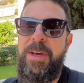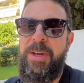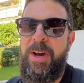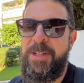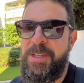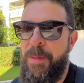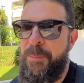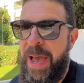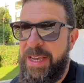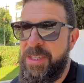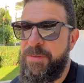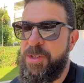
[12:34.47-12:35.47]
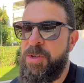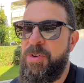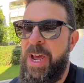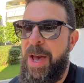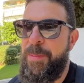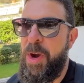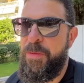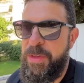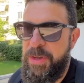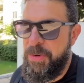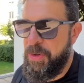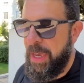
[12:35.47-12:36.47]
causing a massive tsunami over
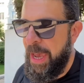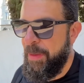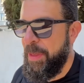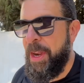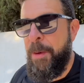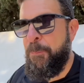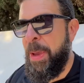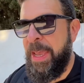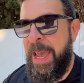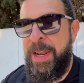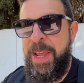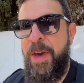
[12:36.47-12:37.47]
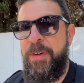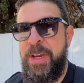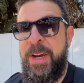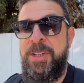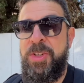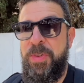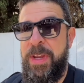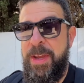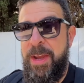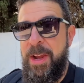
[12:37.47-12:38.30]
the UK? They didn't pick any other country.